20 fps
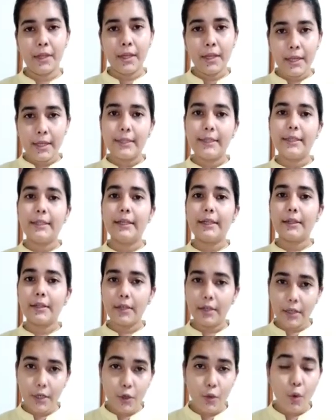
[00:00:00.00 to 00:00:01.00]
Then the
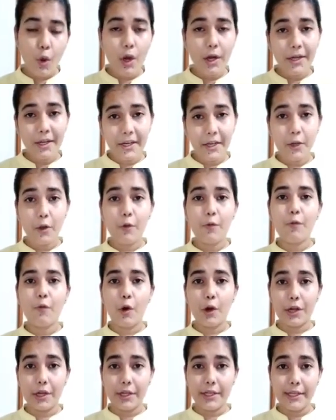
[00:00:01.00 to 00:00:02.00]
third quality of
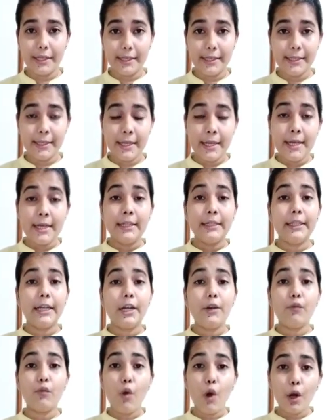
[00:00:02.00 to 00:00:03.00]
water is that
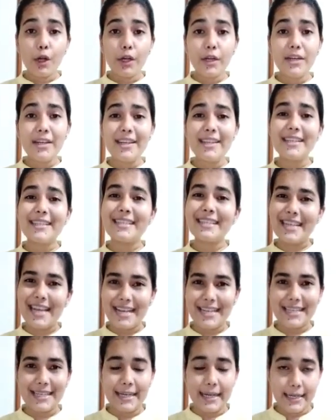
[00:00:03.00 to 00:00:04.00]
water is
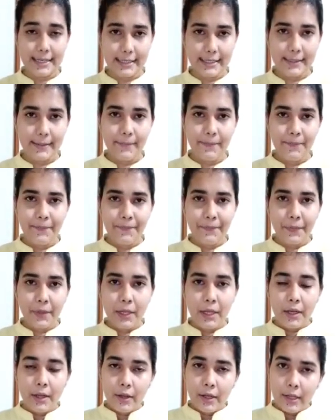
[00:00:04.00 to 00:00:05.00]
tasteless.
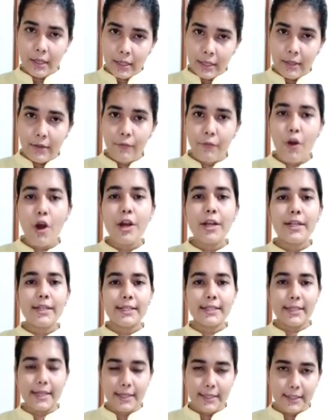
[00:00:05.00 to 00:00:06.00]
For
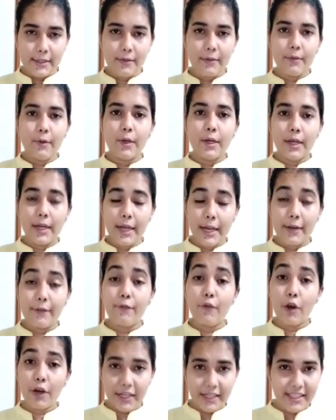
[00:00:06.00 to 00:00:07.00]
instance,
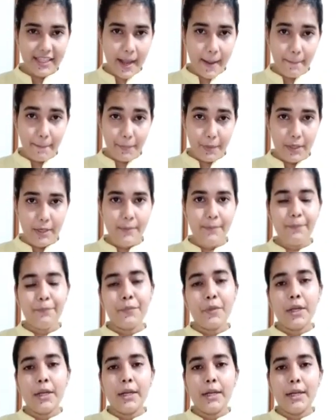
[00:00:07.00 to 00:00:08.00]
for example,
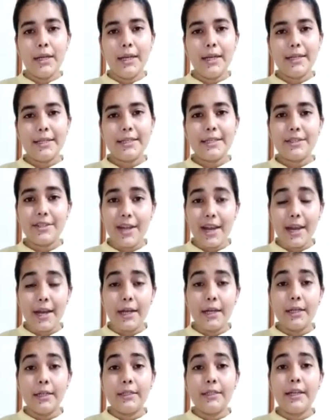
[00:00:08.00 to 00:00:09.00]
let's
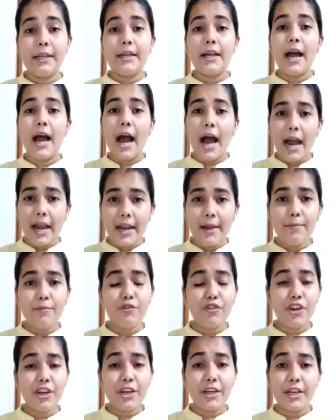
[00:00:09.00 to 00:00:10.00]
take that I am
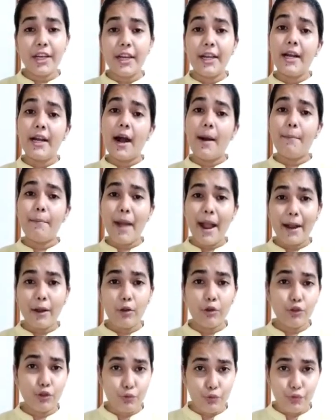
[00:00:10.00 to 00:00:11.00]
drinking a mango
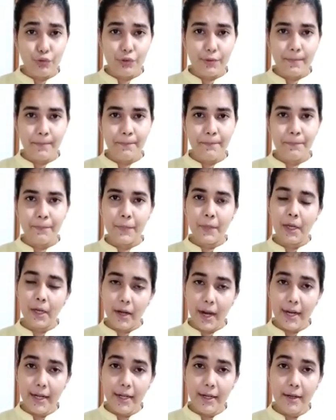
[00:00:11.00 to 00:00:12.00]
juice,
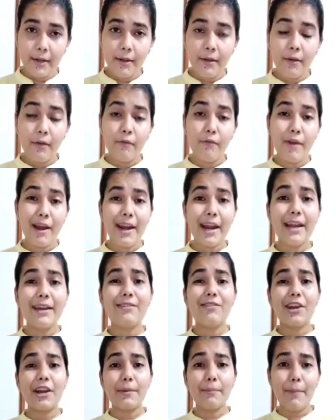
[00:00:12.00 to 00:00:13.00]
right? When I
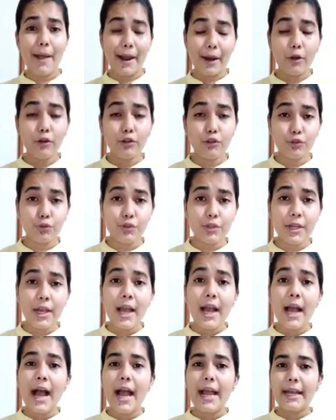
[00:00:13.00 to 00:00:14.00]
drink mango juice,
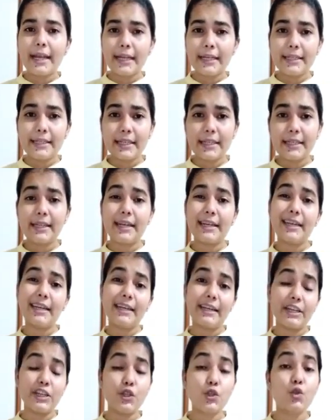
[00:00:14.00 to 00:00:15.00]
I can say that it
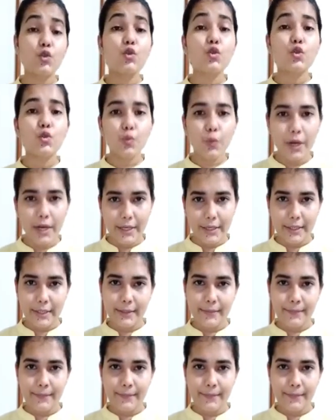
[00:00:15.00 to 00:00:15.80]
is sweet,